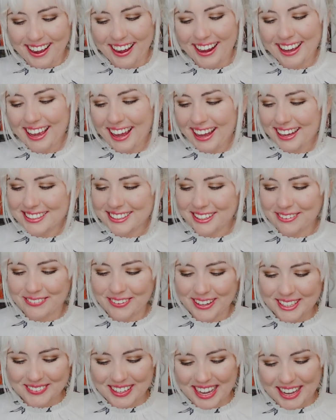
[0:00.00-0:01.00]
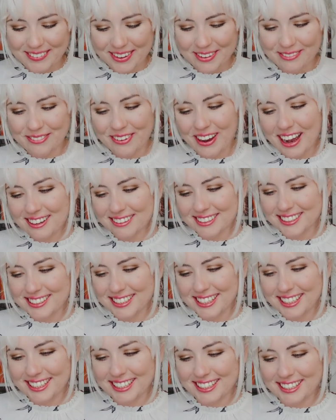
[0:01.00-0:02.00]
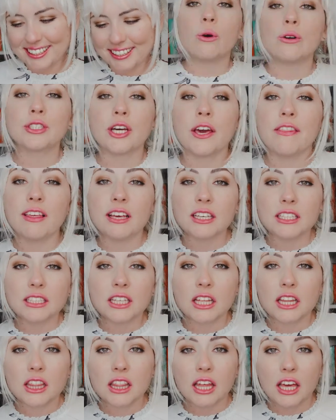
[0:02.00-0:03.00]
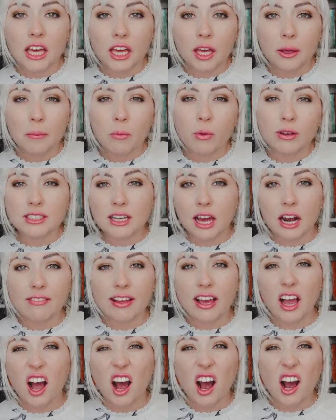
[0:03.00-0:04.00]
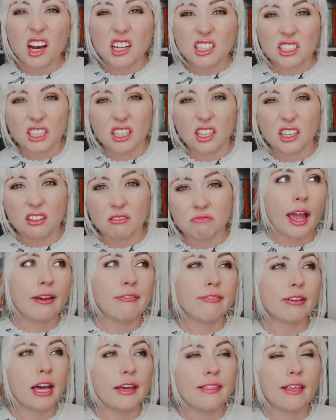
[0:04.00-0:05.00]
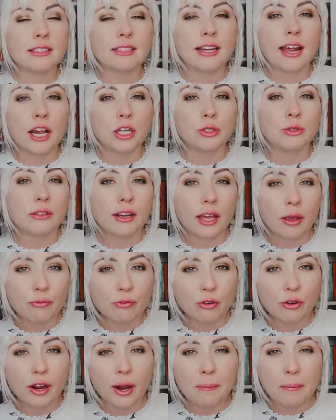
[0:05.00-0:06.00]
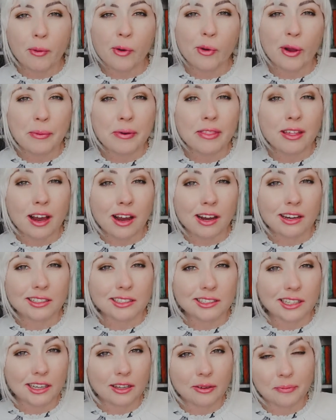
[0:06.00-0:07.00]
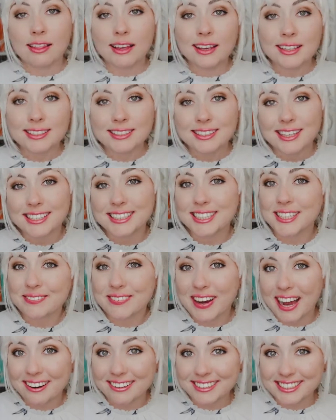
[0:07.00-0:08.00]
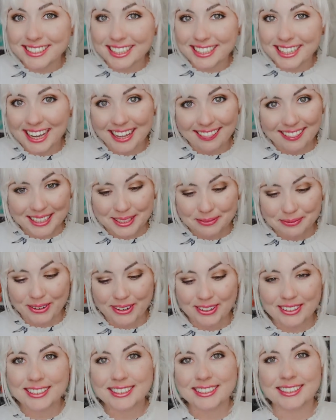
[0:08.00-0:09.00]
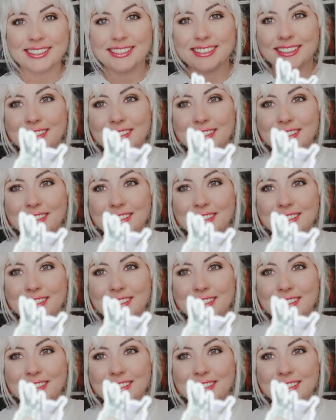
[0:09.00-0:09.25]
okay, so first we have a vinyl sticker. Also, this theme was kind of like artsy. I feel like there's an actual name for it, but we're going with artsy. This is the vinyl sticker in this box.